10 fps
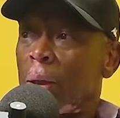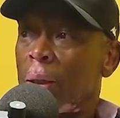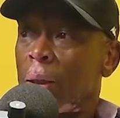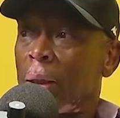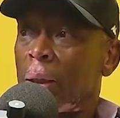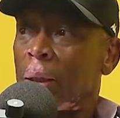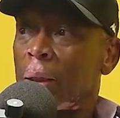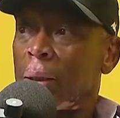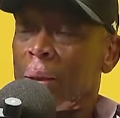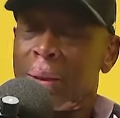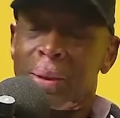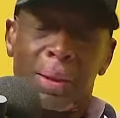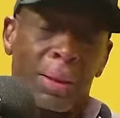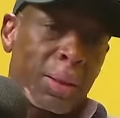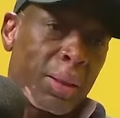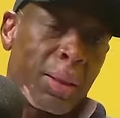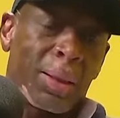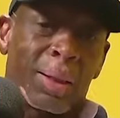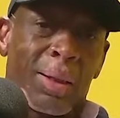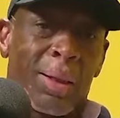Yeah, yeah. Just yes.
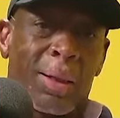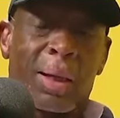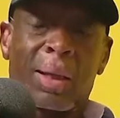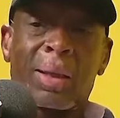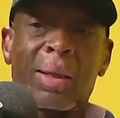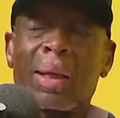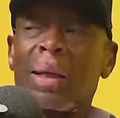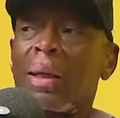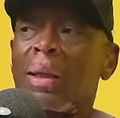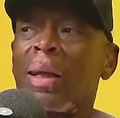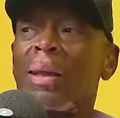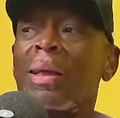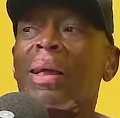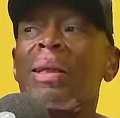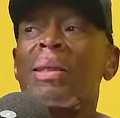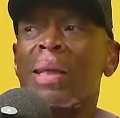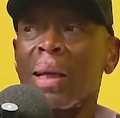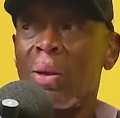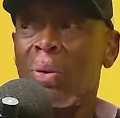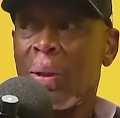yeah, that is you that thing can
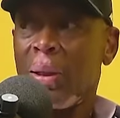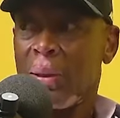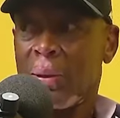train you. Eh?